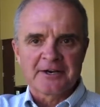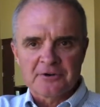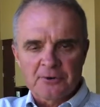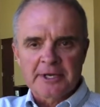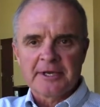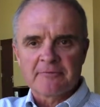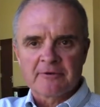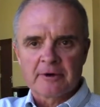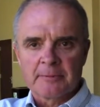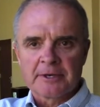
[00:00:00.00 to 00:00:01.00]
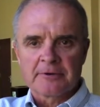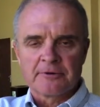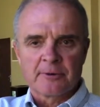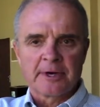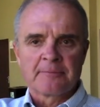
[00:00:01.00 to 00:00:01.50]
You know, do I keep farming or
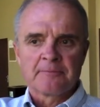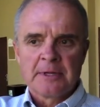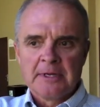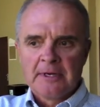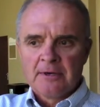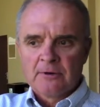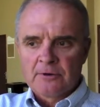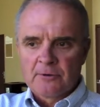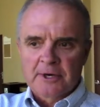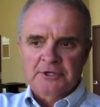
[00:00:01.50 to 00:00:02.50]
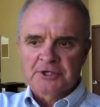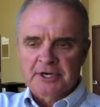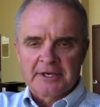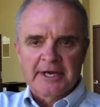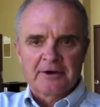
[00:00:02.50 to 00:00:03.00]
do I or do I
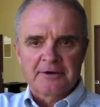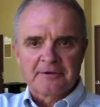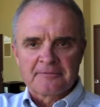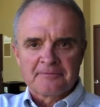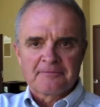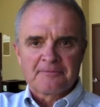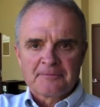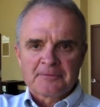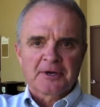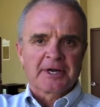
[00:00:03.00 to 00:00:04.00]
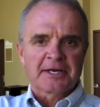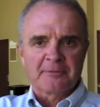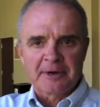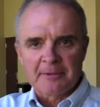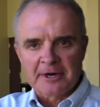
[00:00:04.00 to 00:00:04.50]
shut it down and
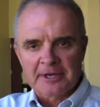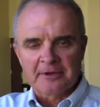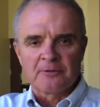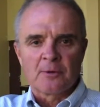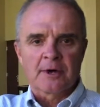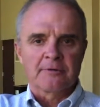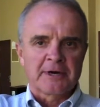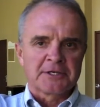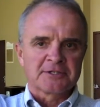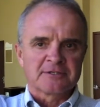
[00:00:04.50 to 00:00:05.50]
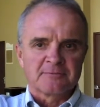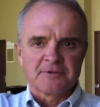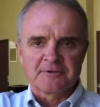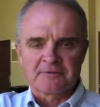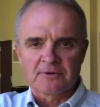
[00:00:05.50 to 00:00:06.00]
collect my money on the water rights and
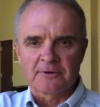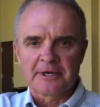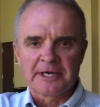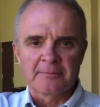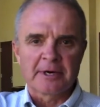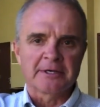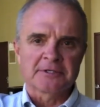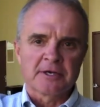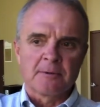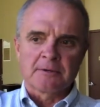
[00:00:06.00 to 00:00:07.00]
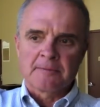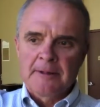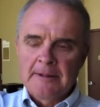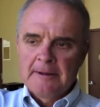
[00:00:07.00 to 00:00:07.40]
move to Florida and buy a sailboat?